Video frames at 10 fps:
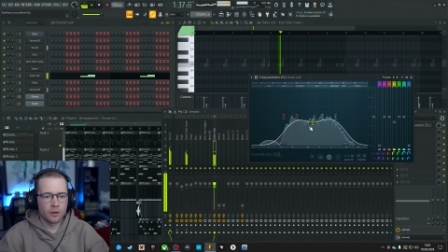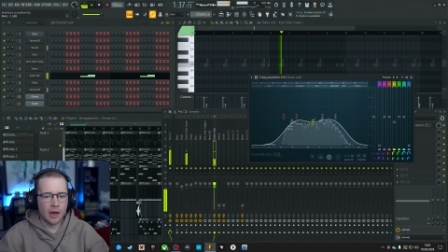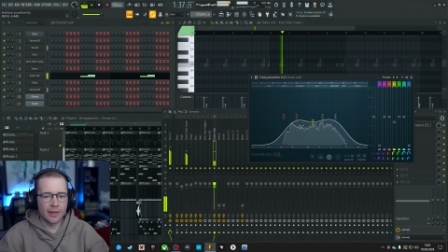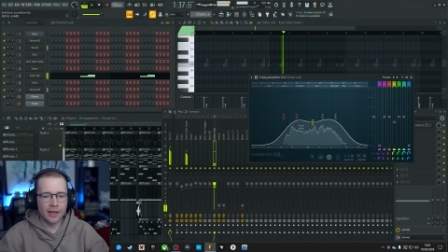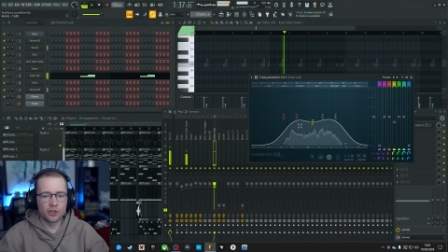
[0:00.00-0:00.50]

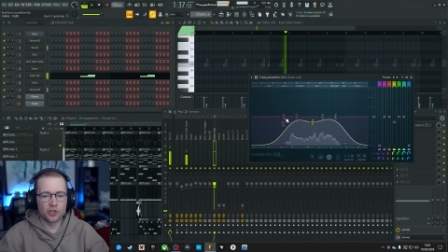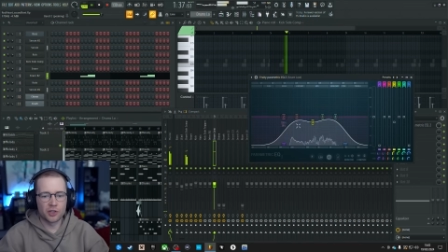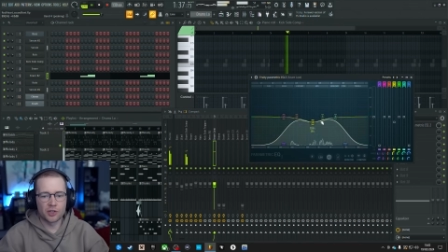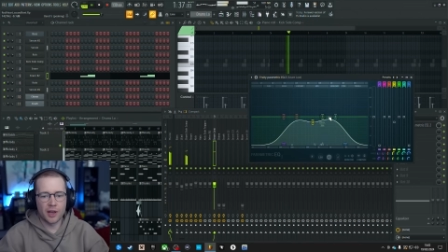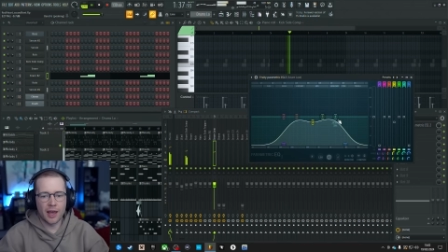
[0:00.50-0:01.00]
And that is just a
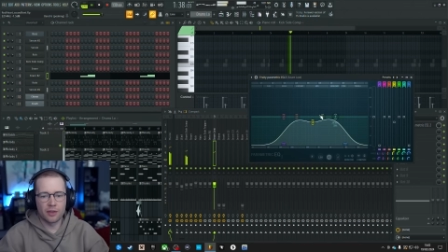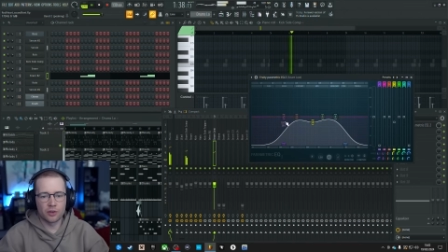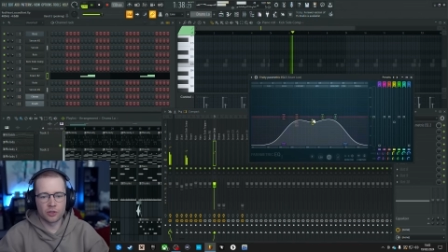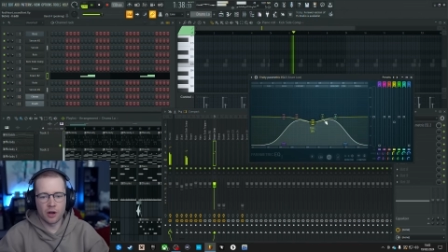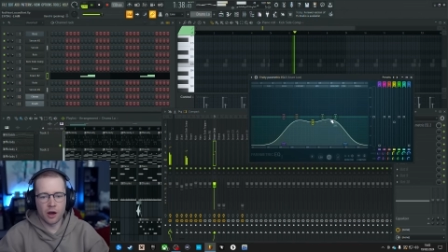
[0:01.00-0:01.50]
snare
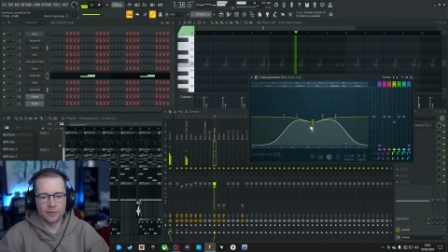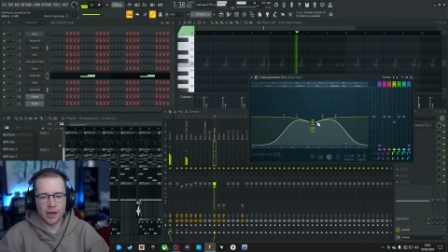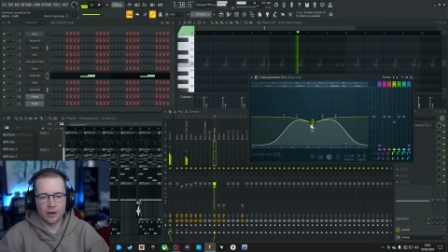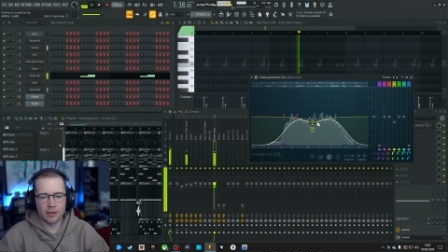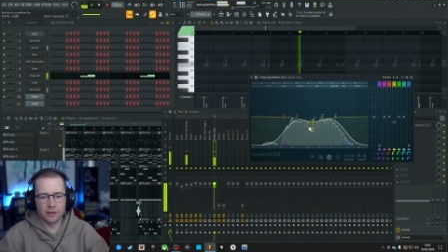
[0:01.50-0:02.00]
that's carved
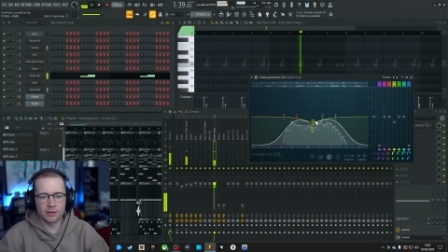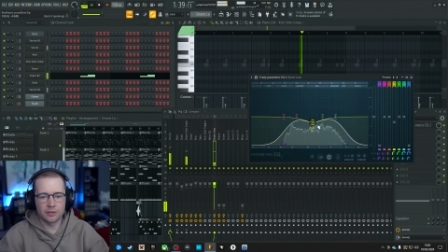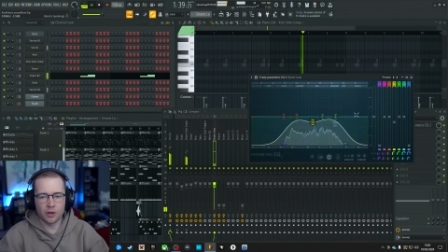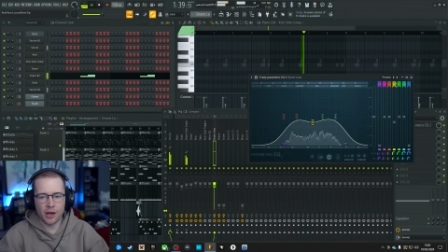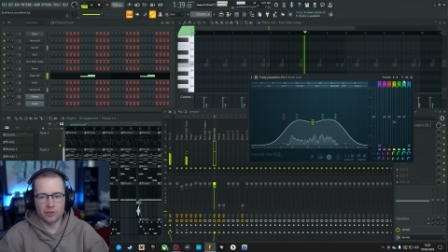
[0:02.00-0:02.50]
out like this,
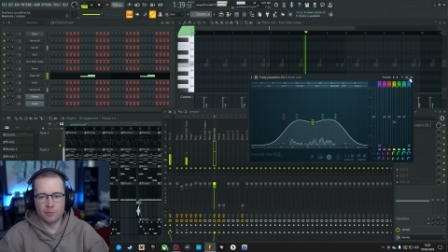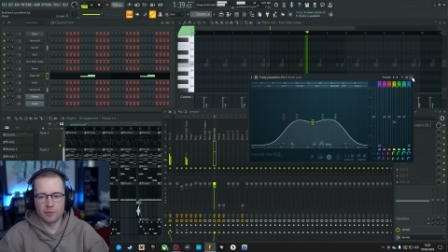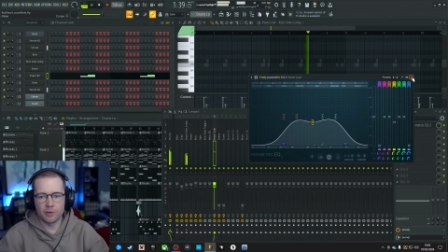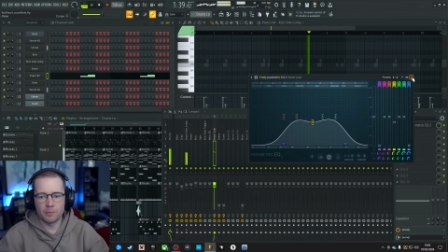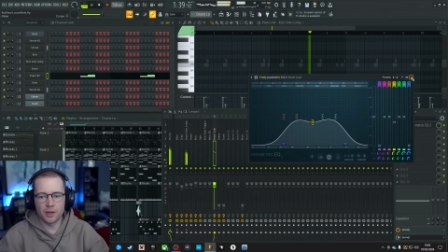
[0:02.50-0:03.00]
took out some
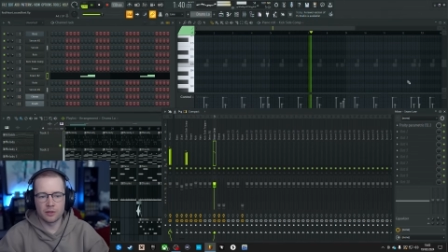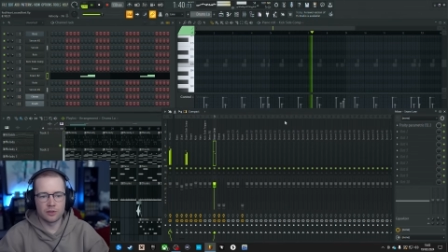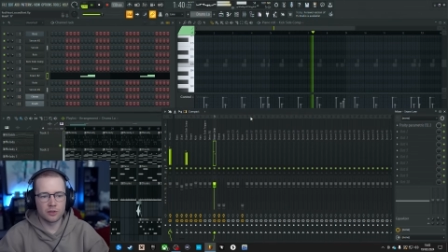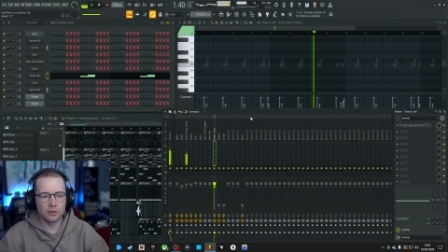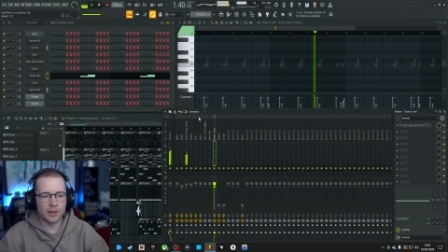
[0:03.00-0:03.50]
of the mids.